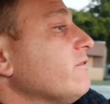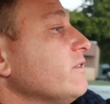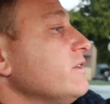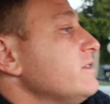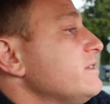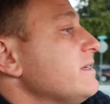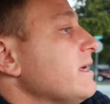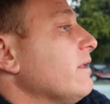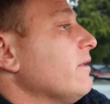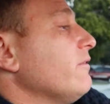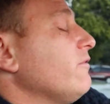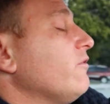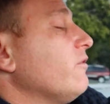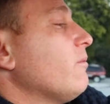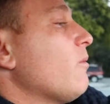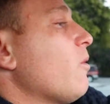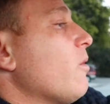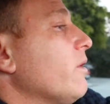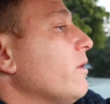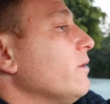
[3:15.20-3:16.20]
sell it for
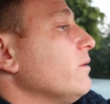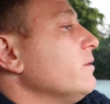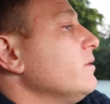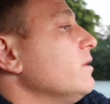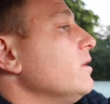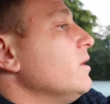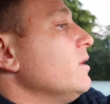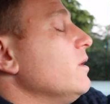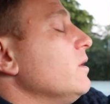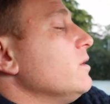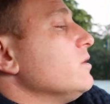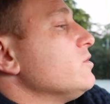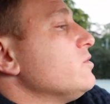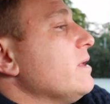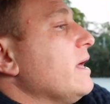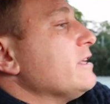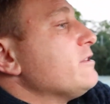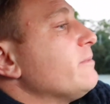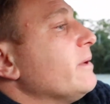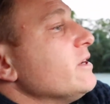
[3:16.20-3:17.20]
more. So
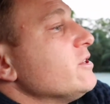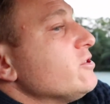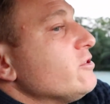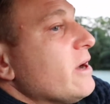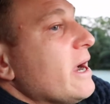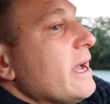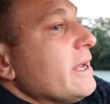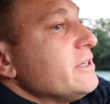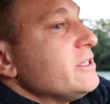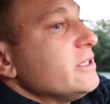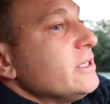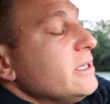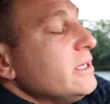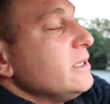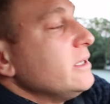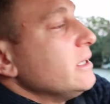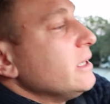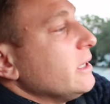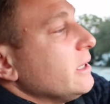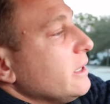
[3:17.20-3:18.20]
that's my
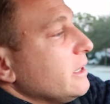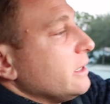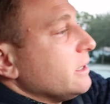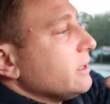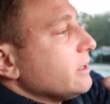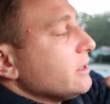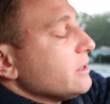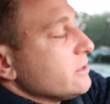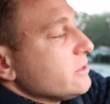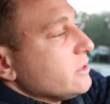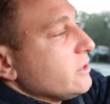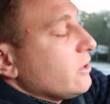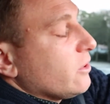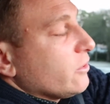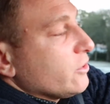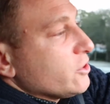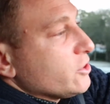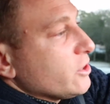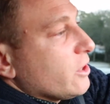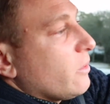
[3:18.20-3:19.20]
strategy, is
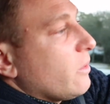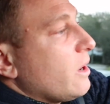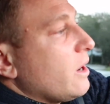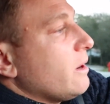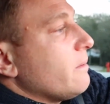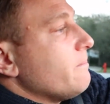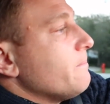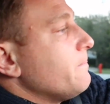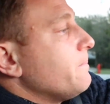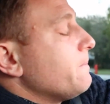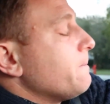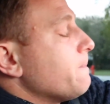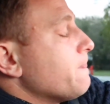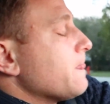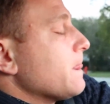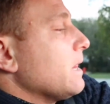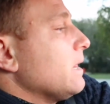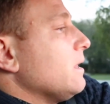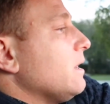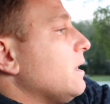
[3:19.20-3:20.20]
to show up,
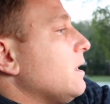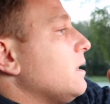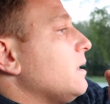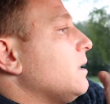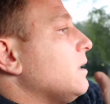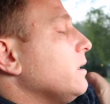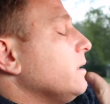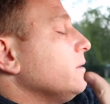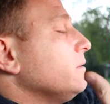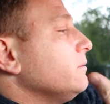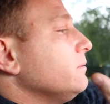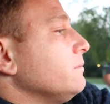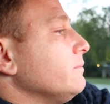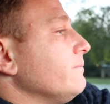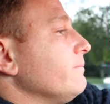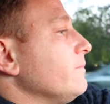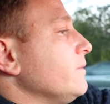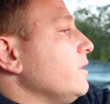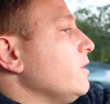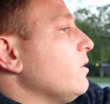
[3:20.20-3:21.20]

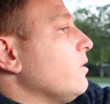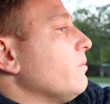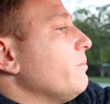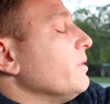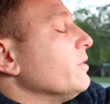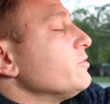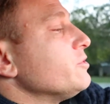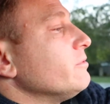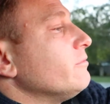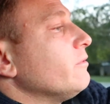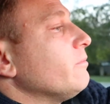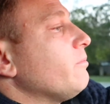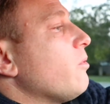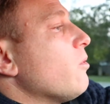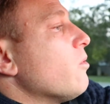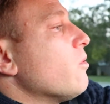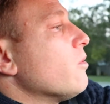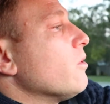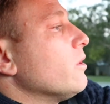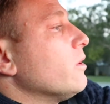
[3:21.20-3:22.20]
build some
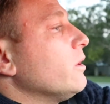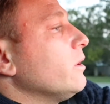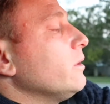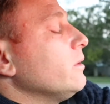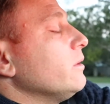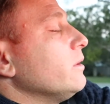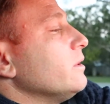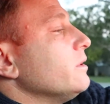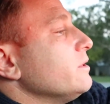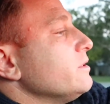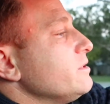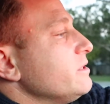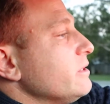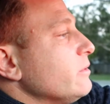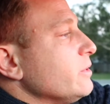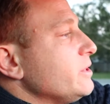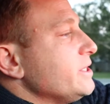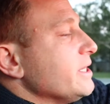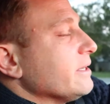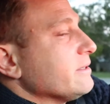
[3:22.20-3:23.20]
rapport, see
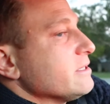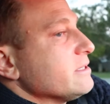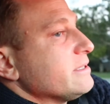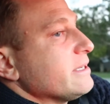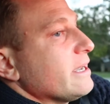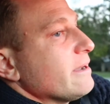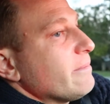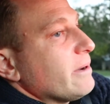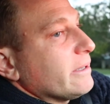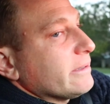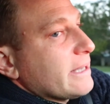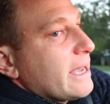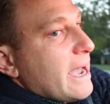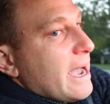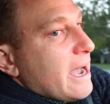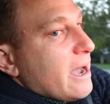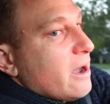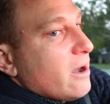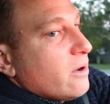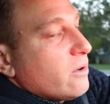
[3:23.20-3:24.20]
what she has to say about the
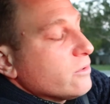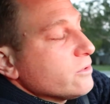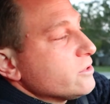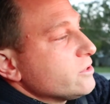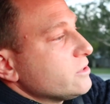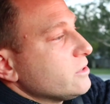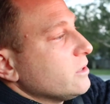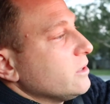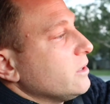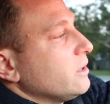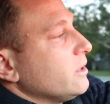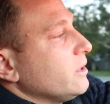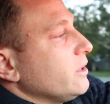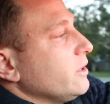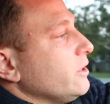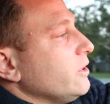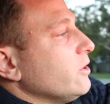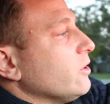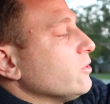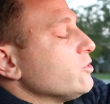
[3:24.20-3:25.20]
house,
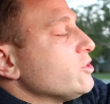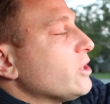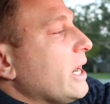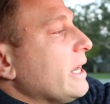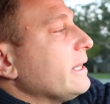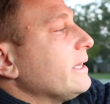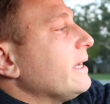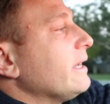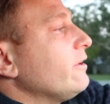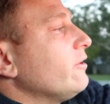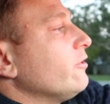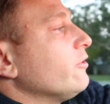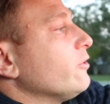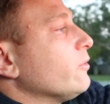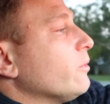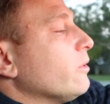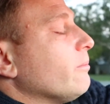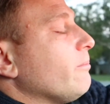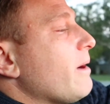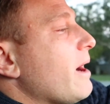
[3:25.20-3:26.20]
try to get her
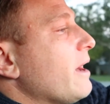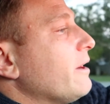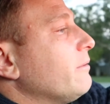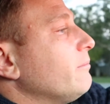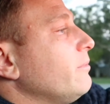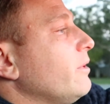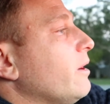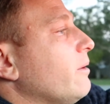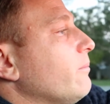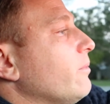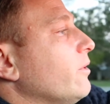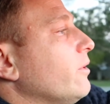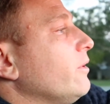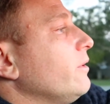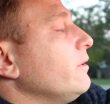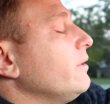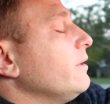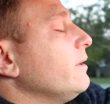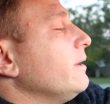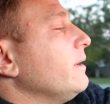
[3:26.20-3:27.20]
to her bottom
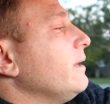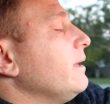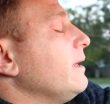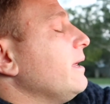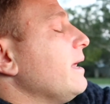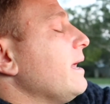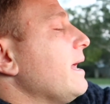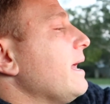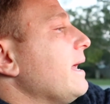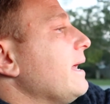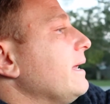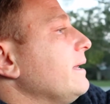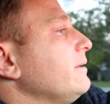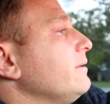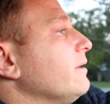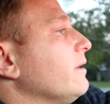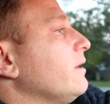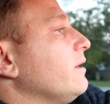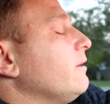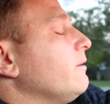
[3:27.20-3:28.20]
number,
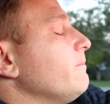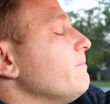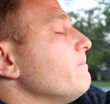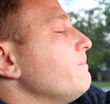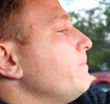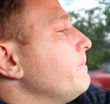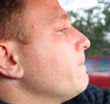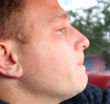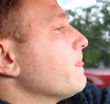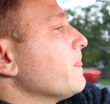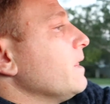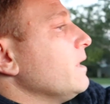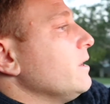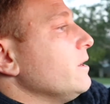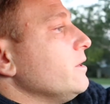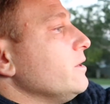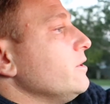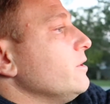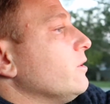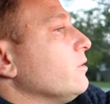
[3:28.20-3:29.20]
and
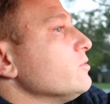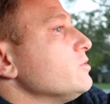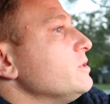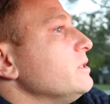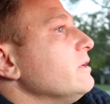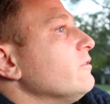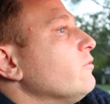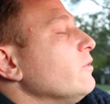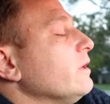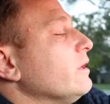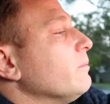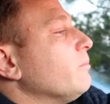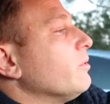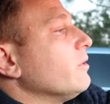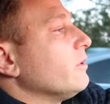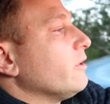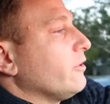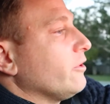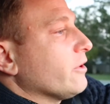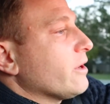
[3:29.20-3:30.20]
see if we could
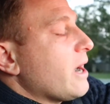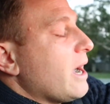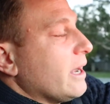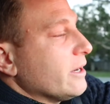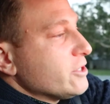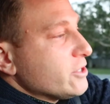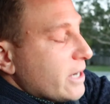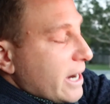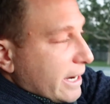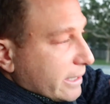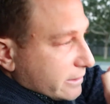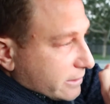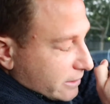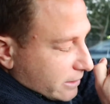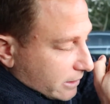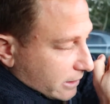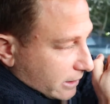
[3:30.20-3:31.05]
put it under contract.